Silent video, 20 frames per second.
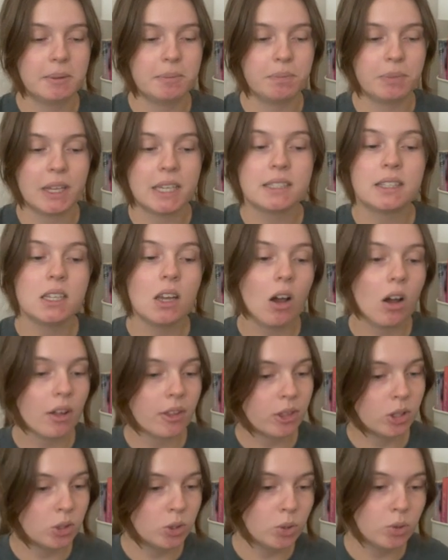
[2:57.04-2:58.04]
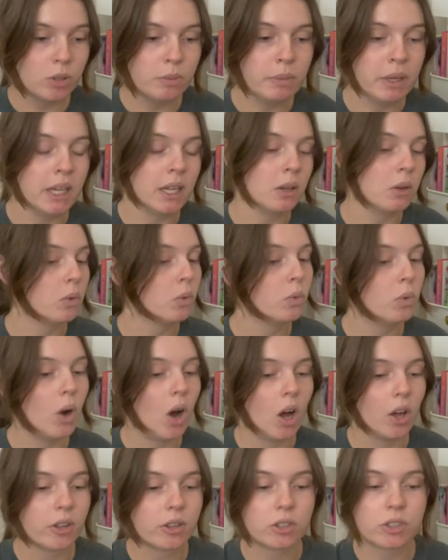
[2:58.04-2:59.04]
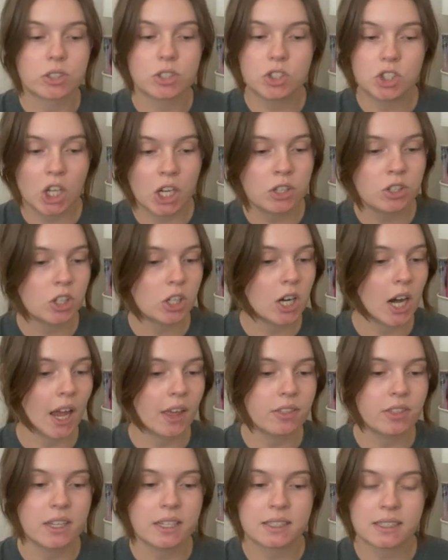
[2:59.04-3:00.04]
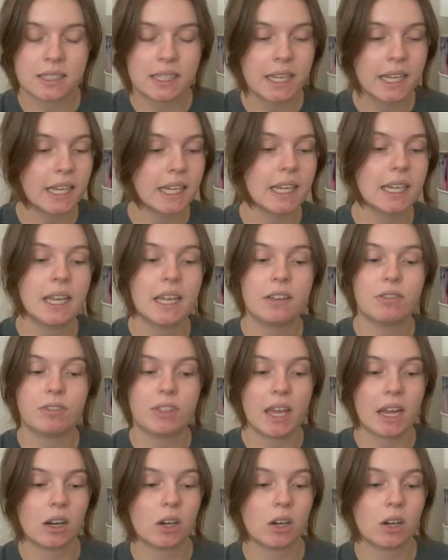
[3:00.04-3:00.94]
is the author new to me, author's gender, ethnicity, if they are